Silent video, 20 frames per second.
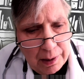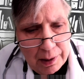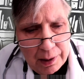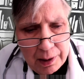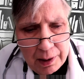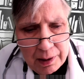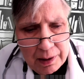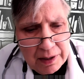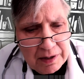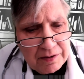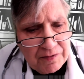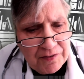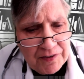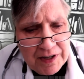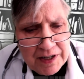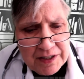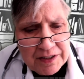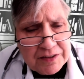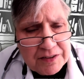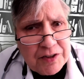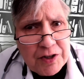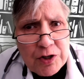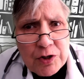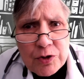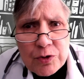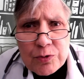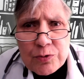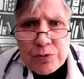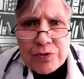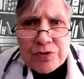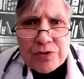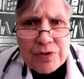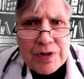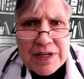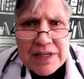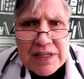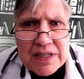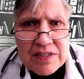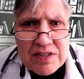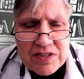I find no
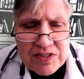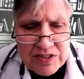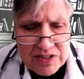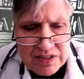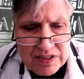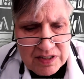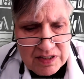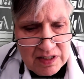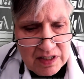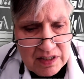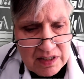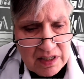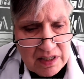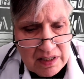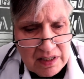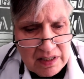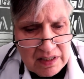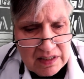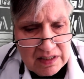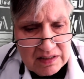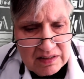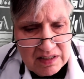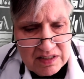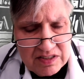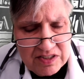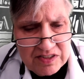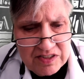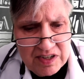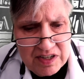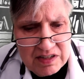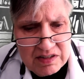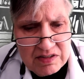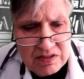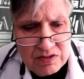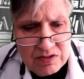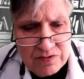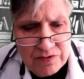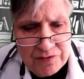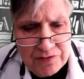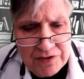trace in the
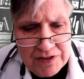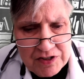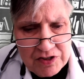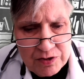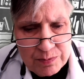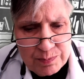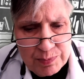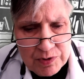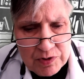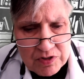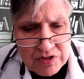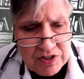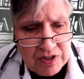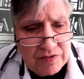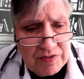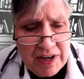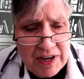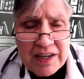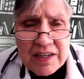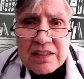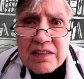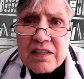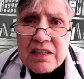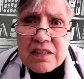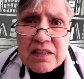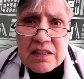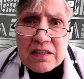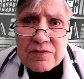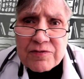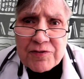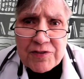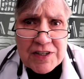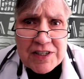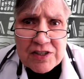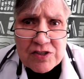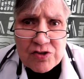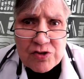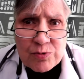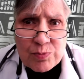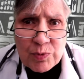standard fish books of any
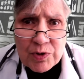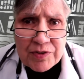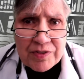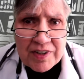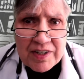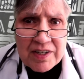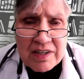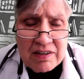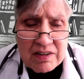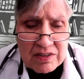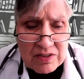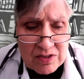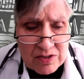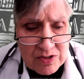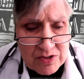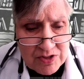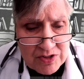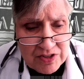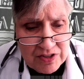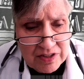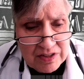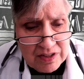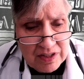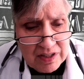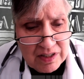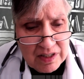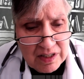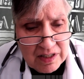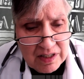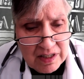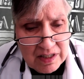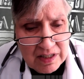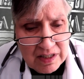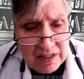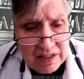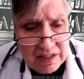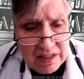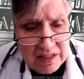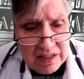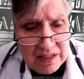fish with ears.
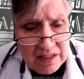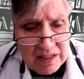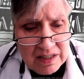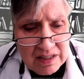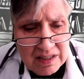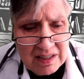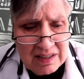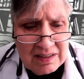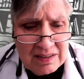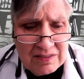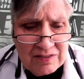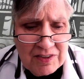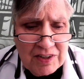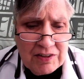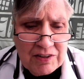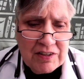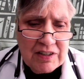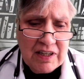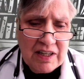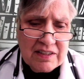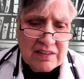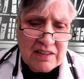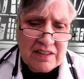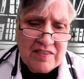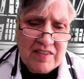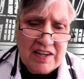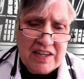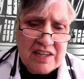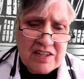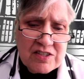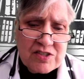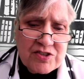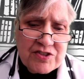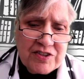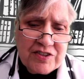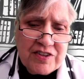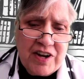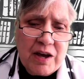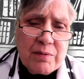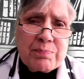Very likely the ears
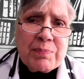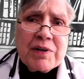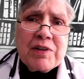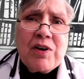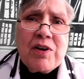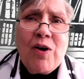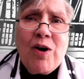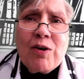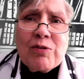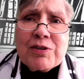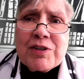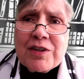do not belong to